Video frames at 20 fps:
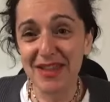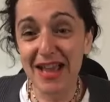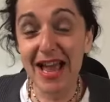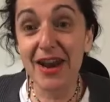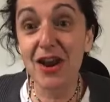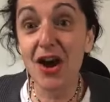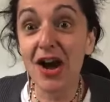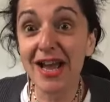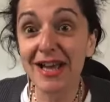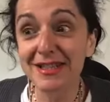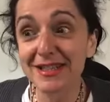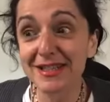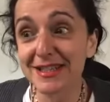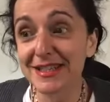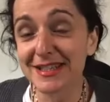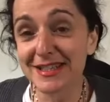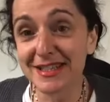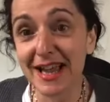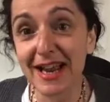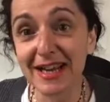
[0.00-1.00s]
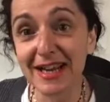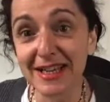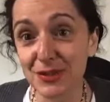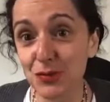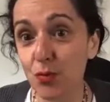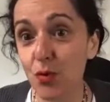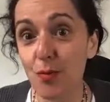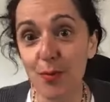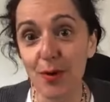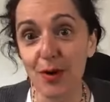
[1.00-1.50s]
And I understand
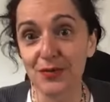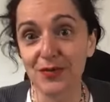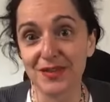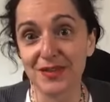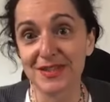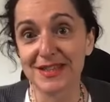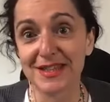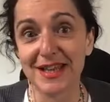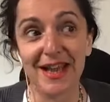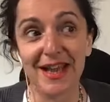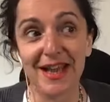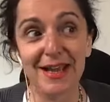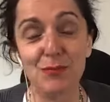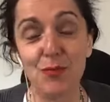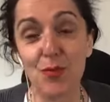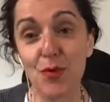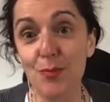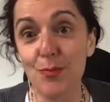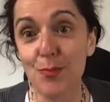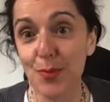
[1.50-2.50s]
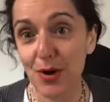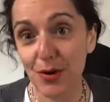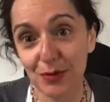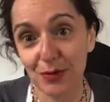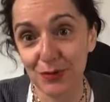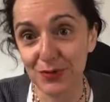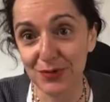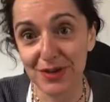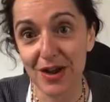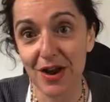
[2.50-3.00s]
because we're both the same. We're both
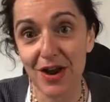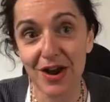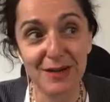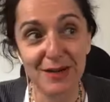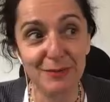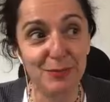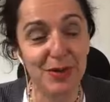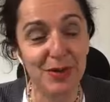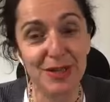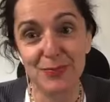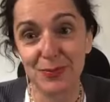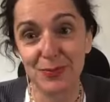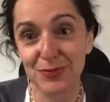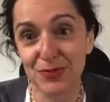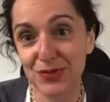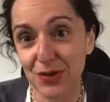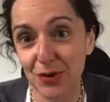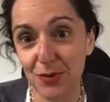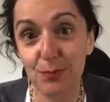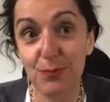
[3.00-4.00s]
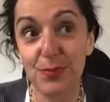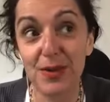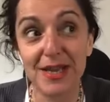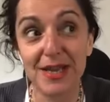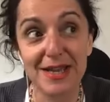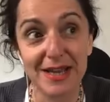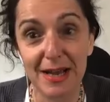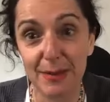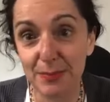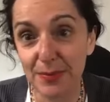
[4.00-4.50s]
night people. So
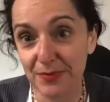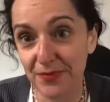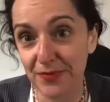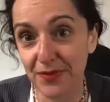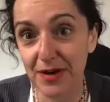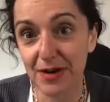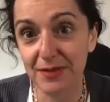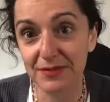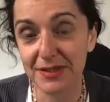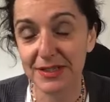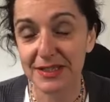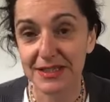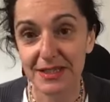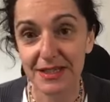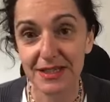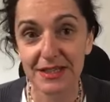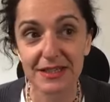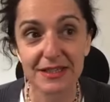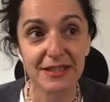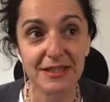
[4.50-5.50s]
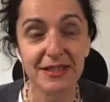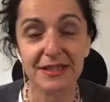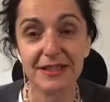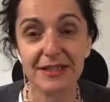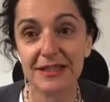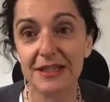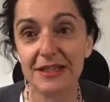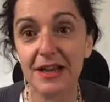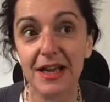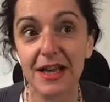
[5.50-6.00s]
being up at 5 or 6
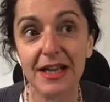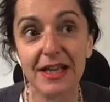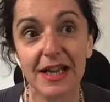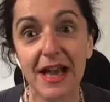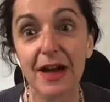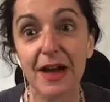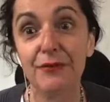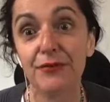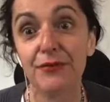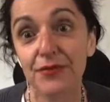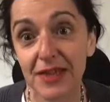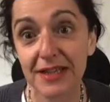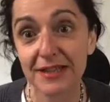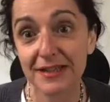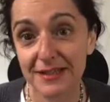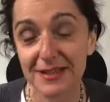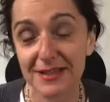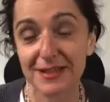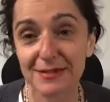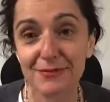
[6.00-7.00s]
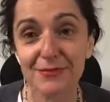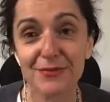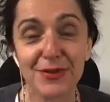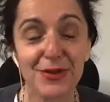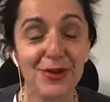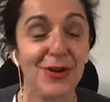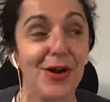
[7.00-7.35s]
is like offensive,